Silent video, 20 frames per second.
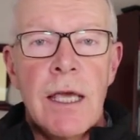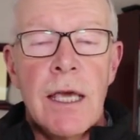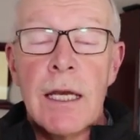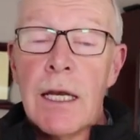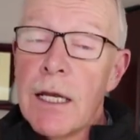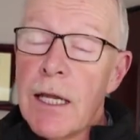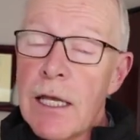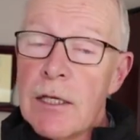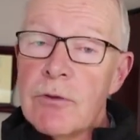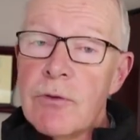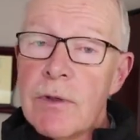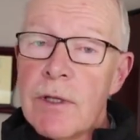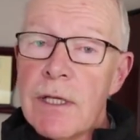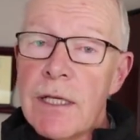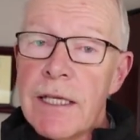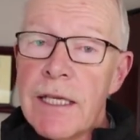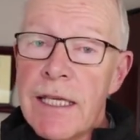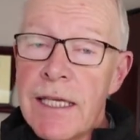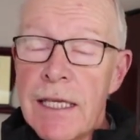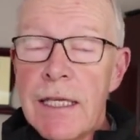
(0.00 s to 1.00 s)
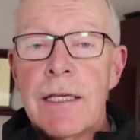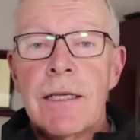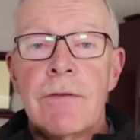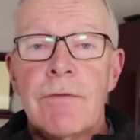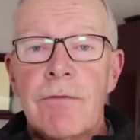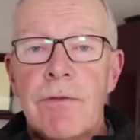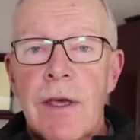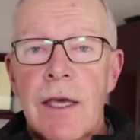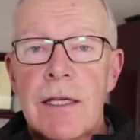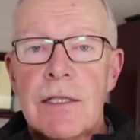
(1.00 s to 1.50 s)
an electrically
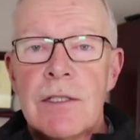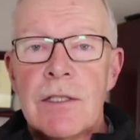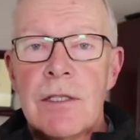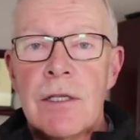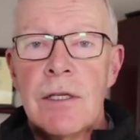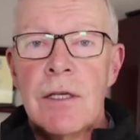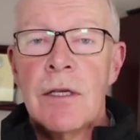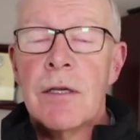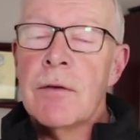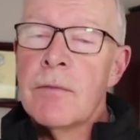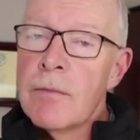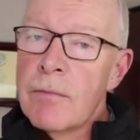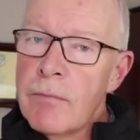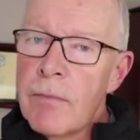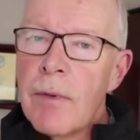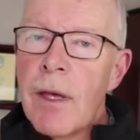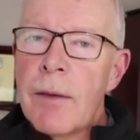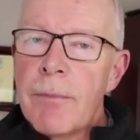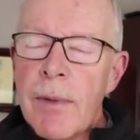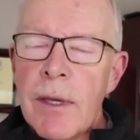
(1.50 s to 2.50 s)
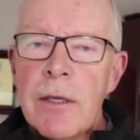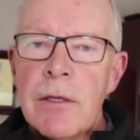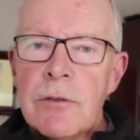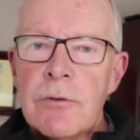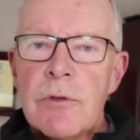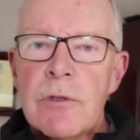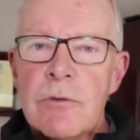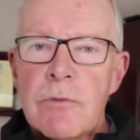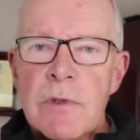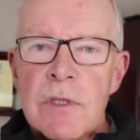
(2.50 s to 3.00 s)
heated vest, my
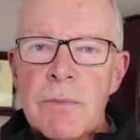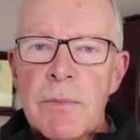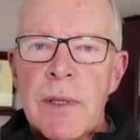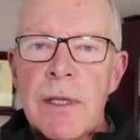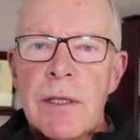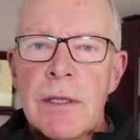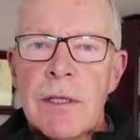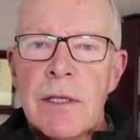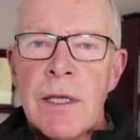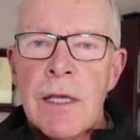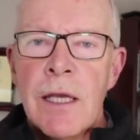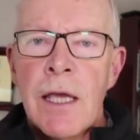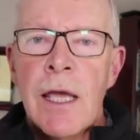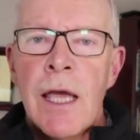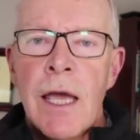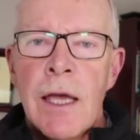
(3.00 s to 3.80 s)
interest was piqued.